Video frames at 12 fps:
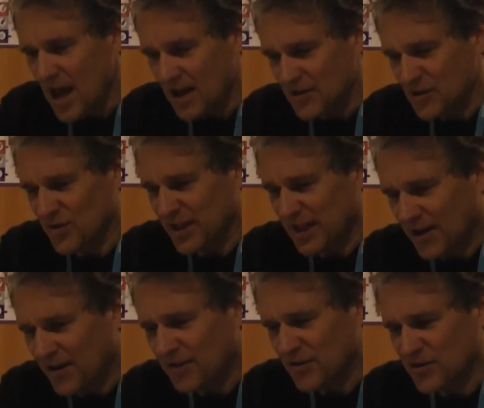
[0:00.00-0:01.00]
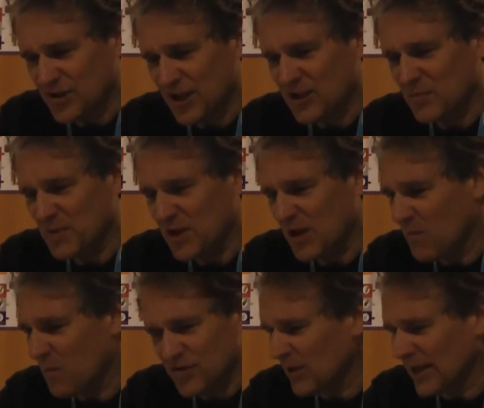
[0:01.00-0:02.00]
And so the characters tend to
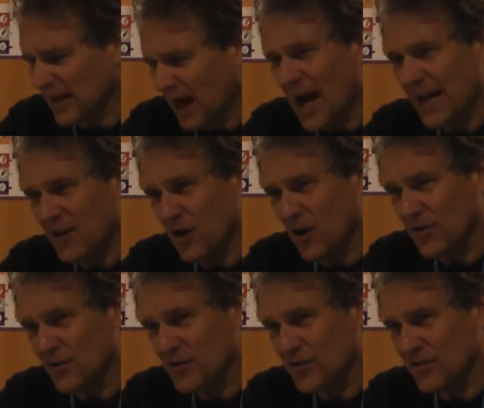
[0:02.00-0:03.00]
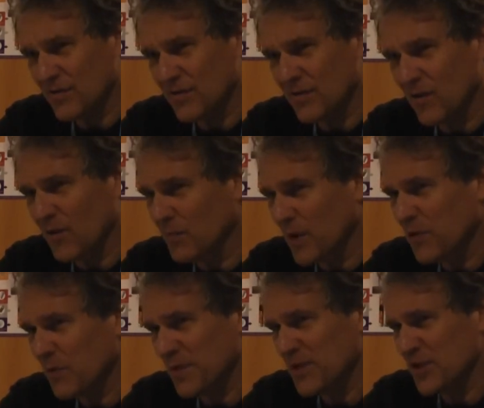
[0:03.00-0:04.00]
become more like icons or
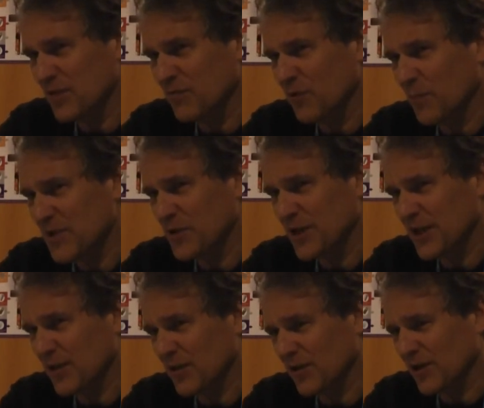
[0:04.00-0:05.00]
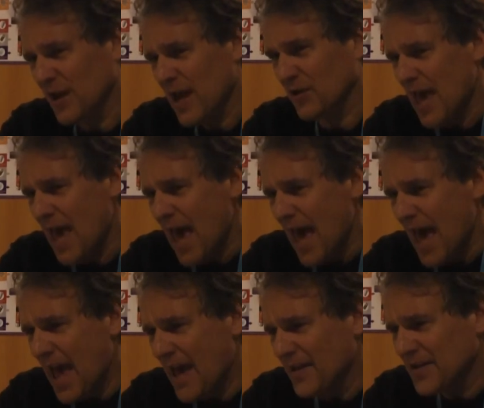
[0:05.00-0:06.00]
mouthpieces for a particular.
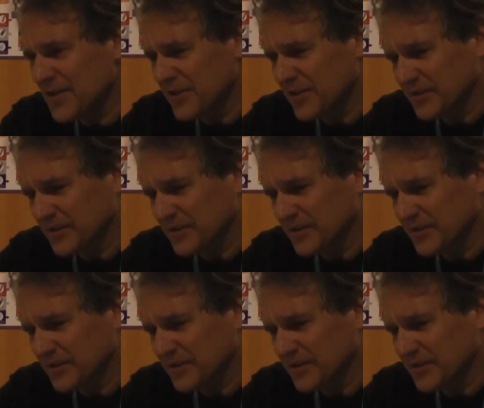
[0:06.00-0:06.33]
And